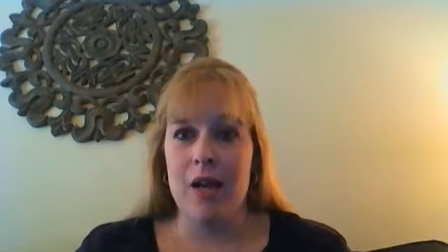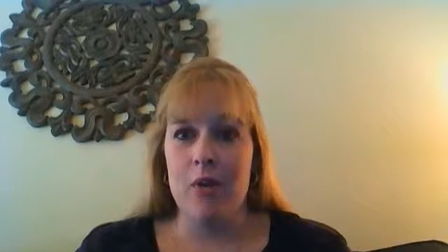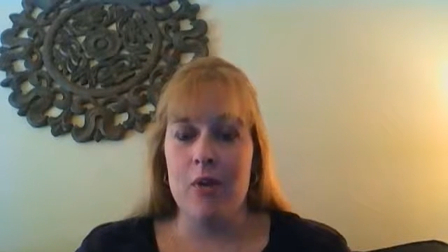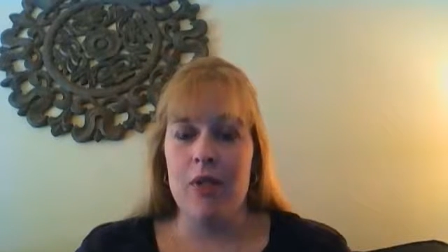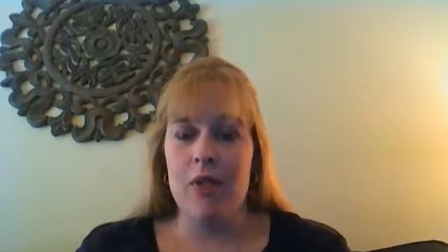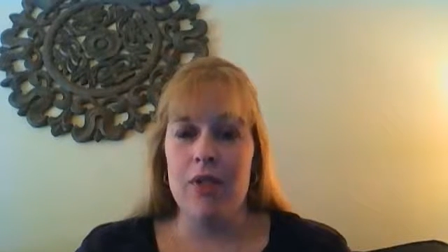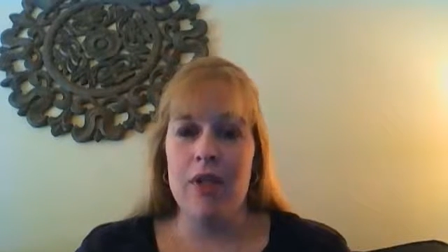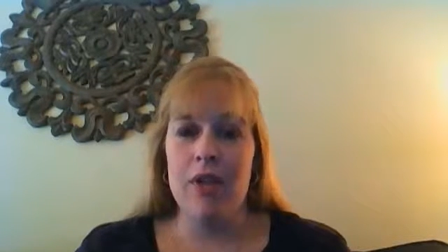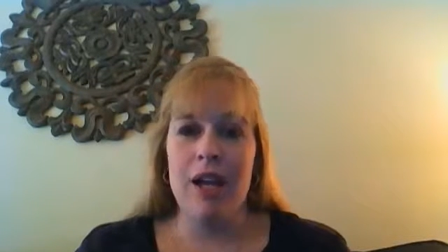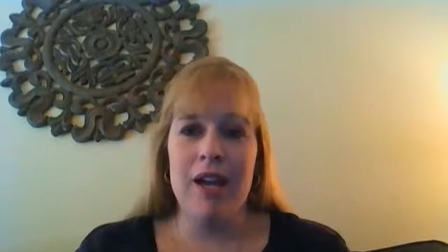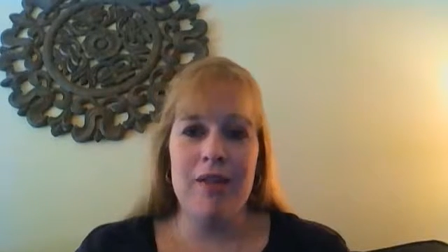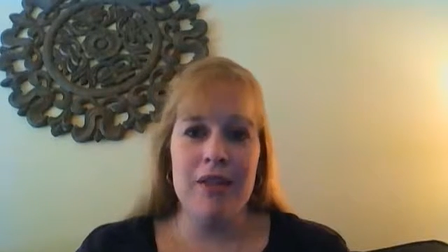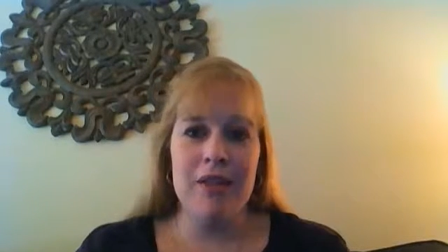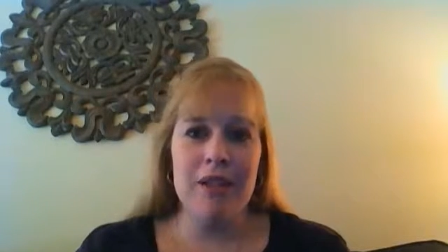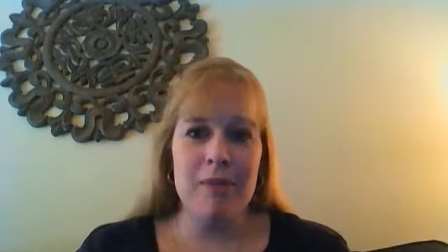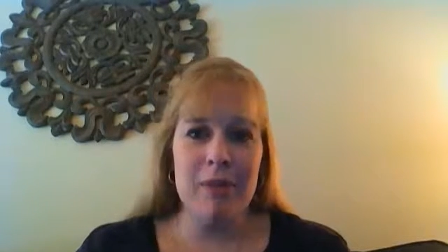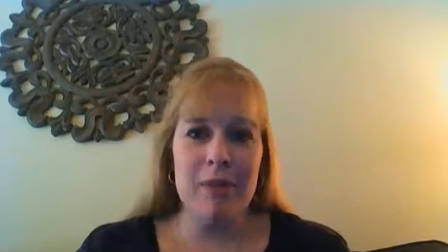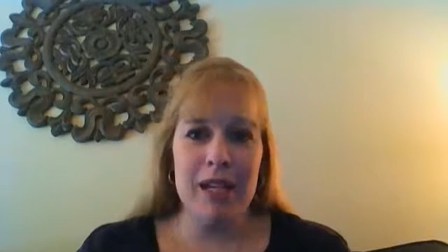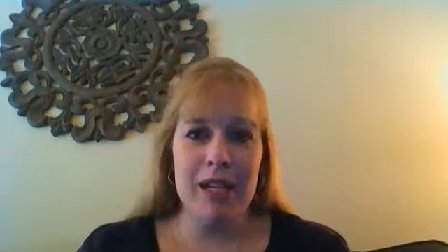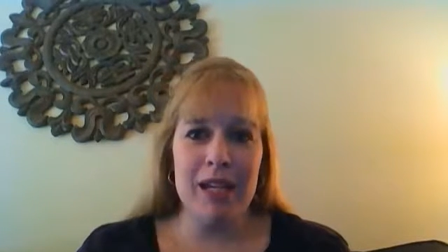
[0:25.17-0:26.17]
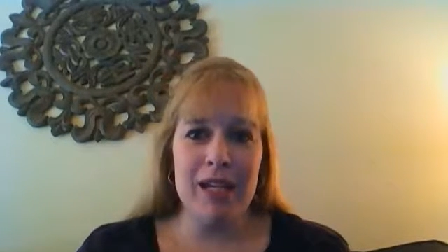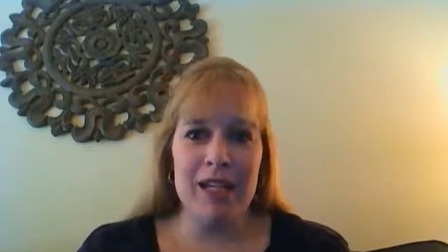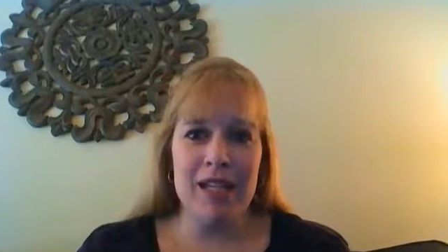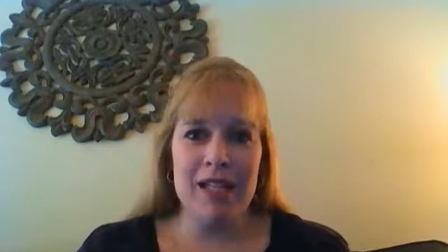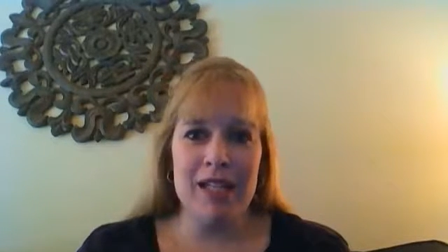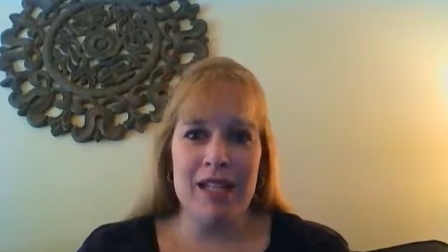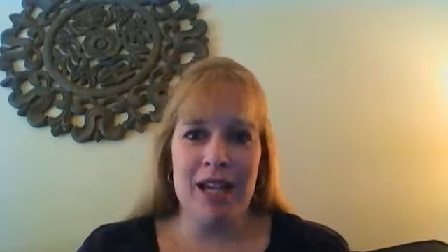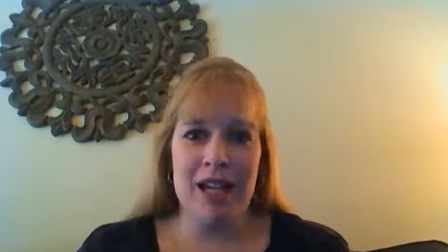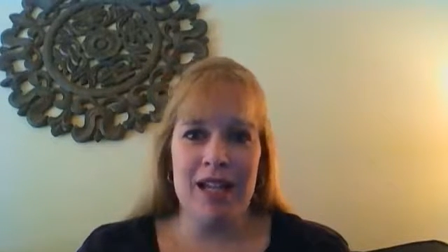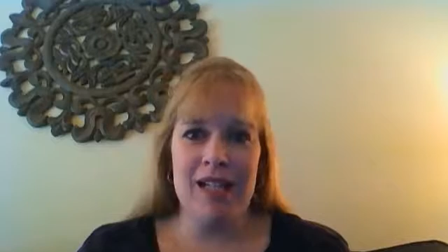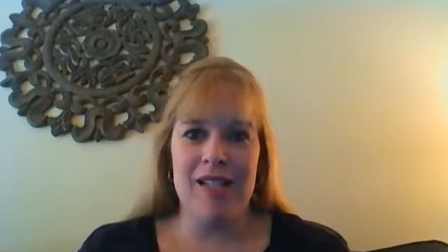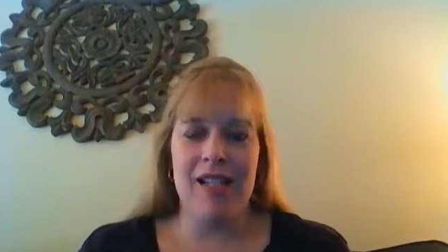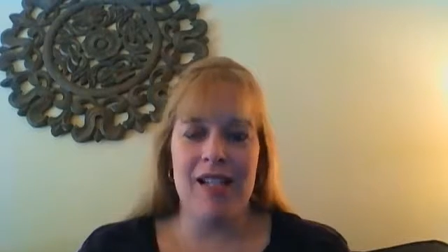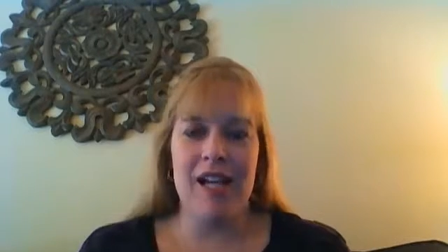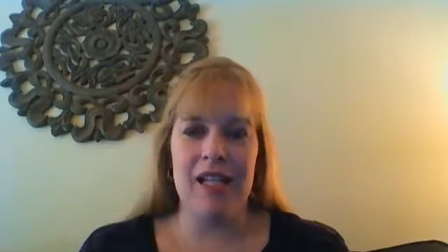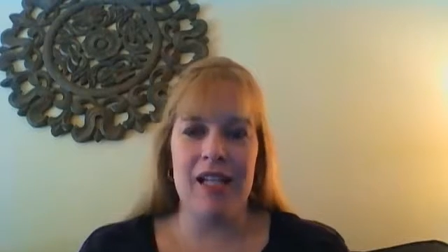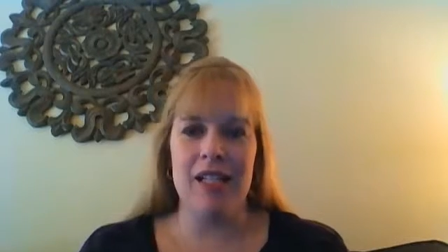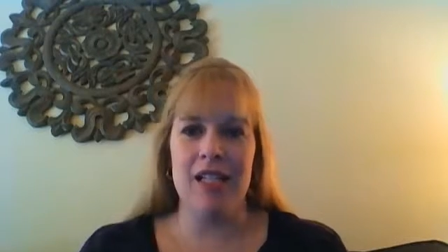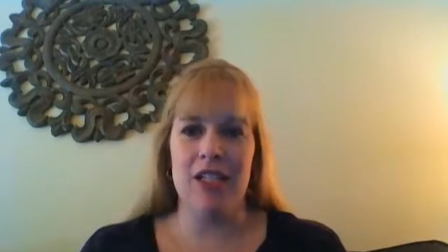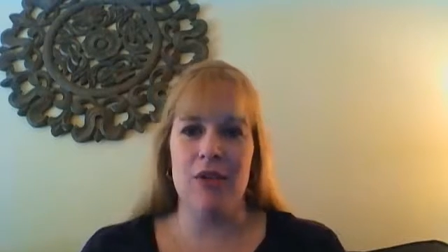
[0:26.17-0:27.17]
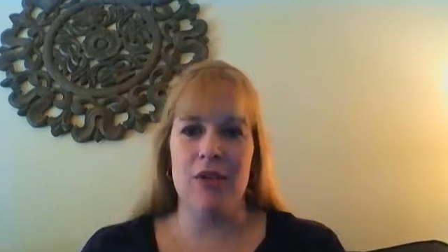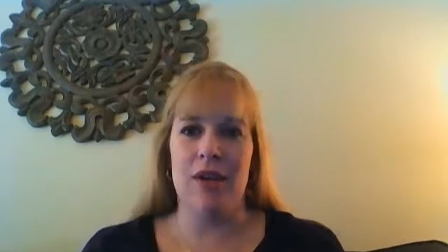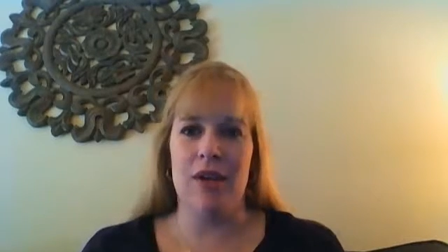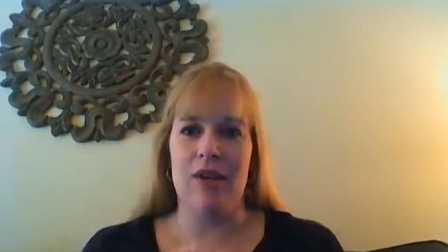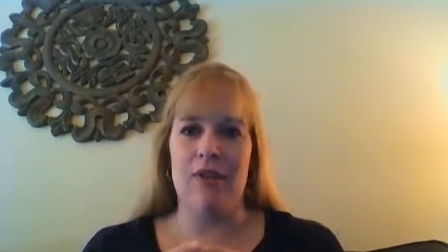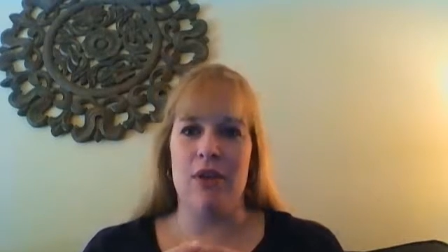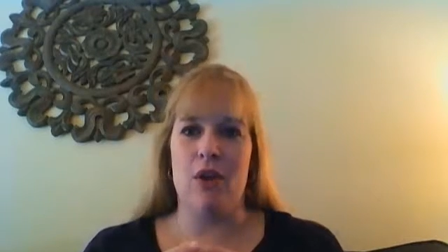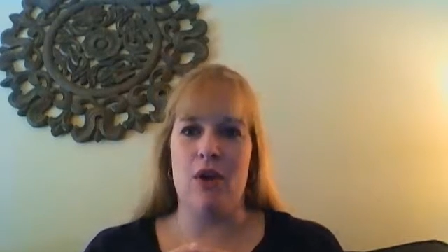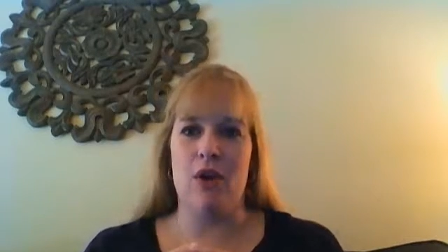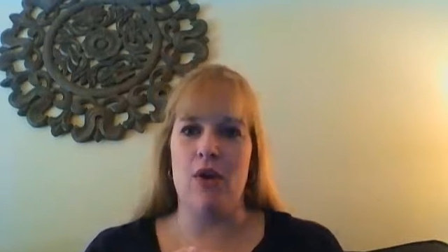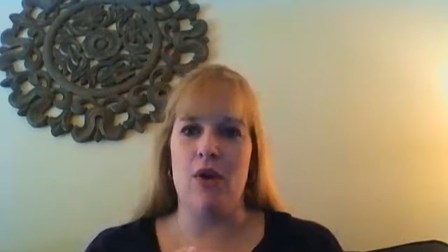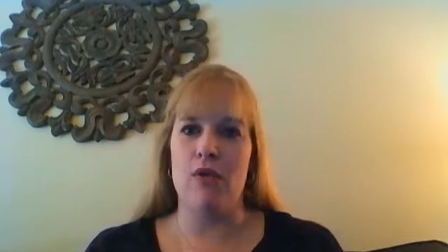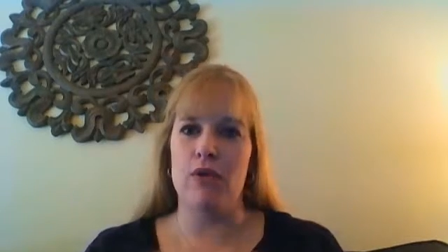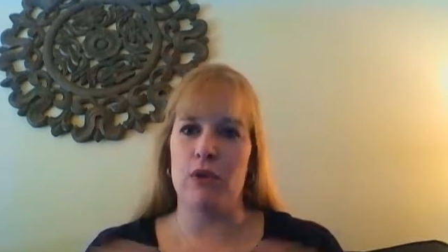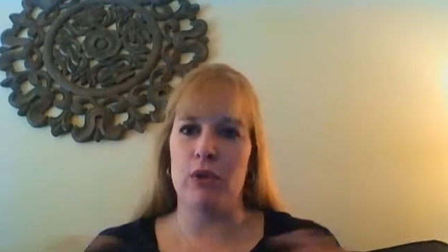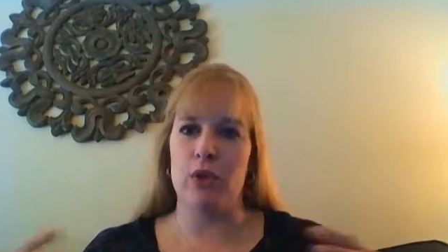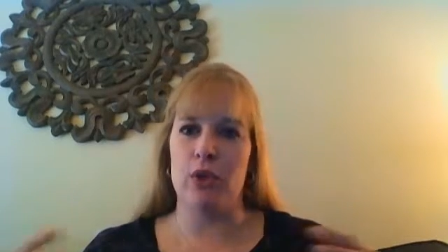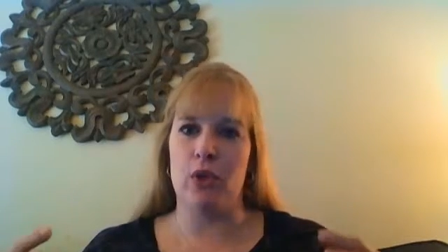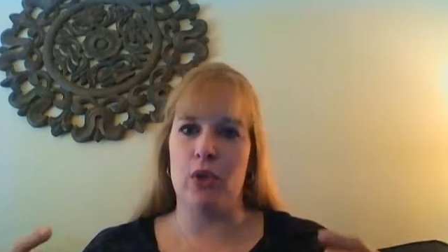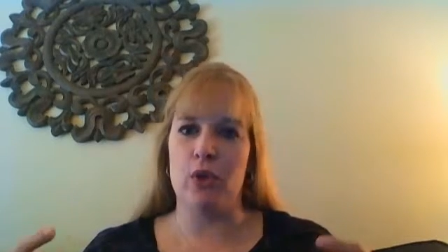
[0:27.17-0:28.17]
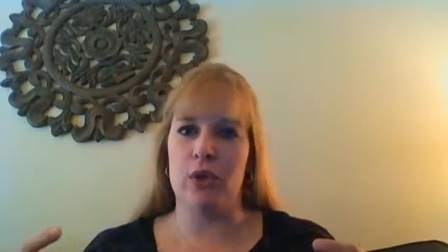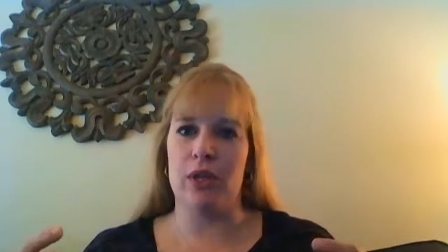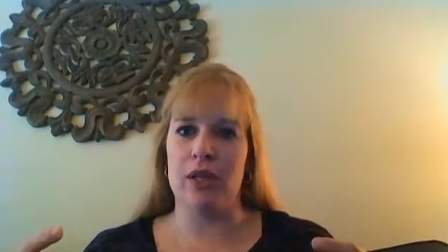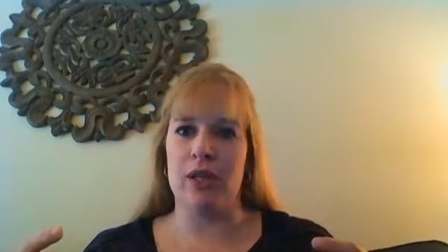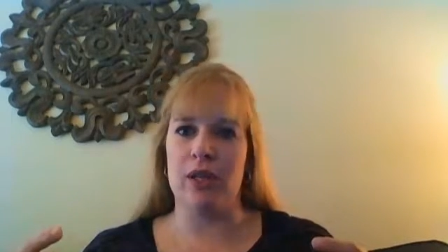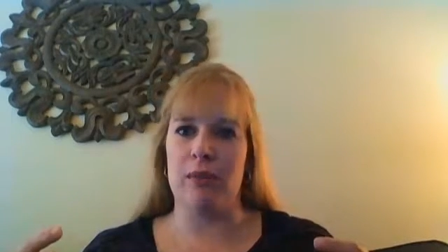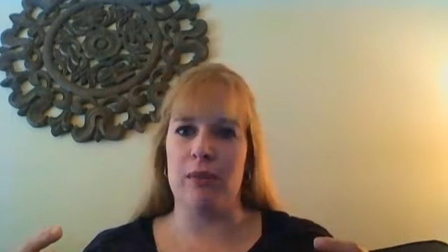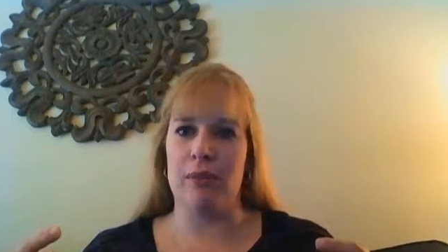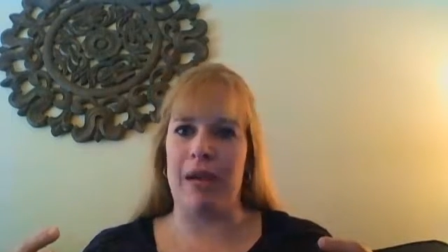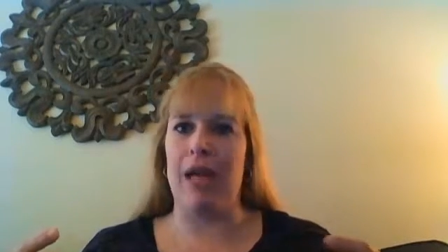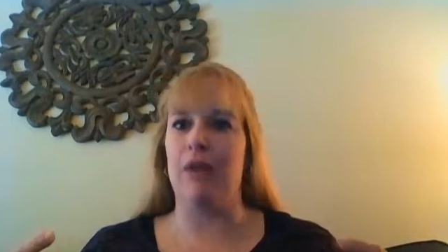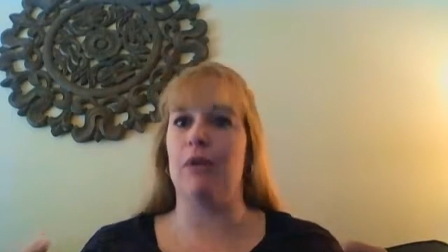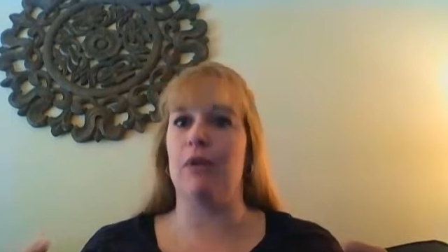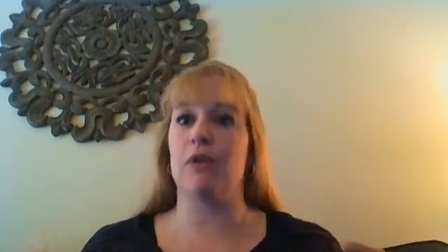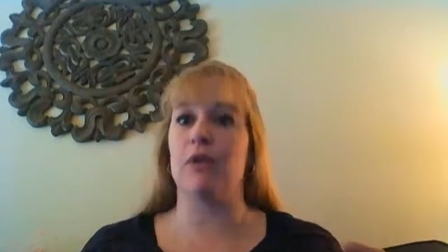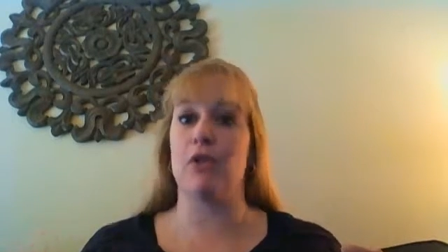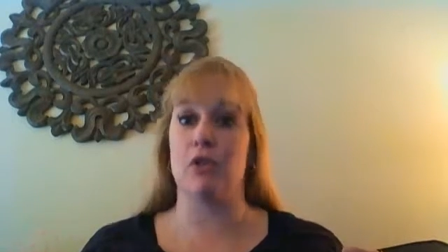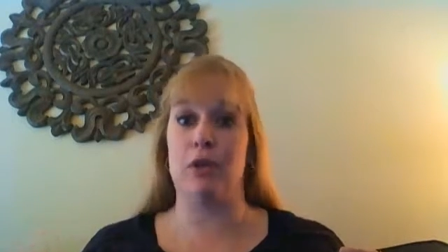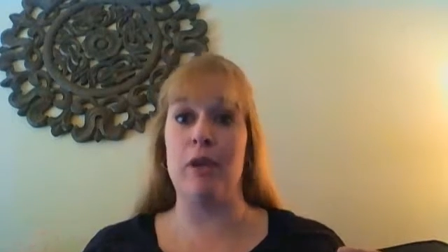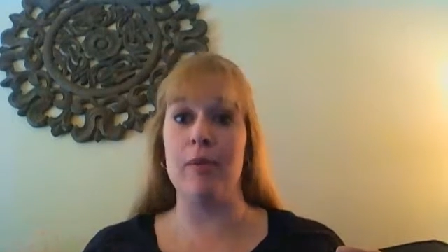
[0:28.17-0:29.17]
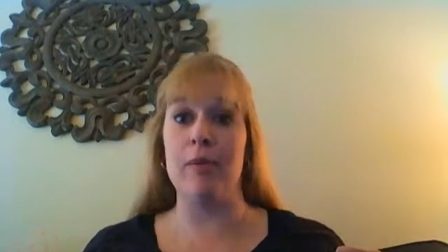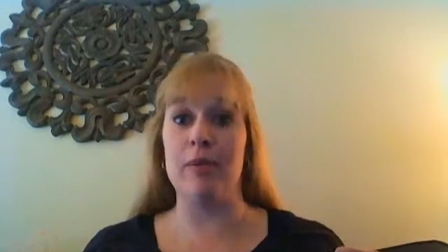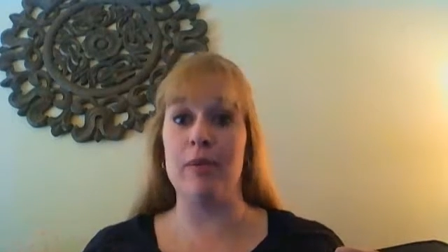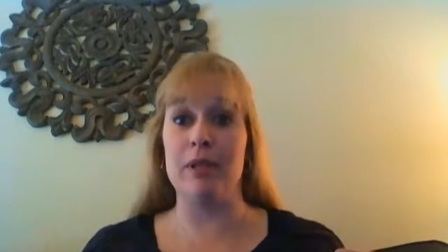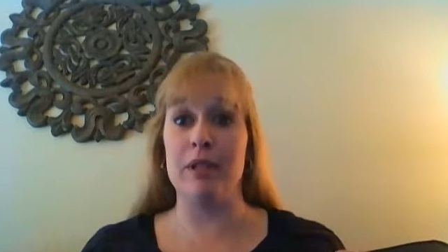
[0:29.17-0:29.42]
when you're having a panic attack, it's kind of like you have an overloaded power strip.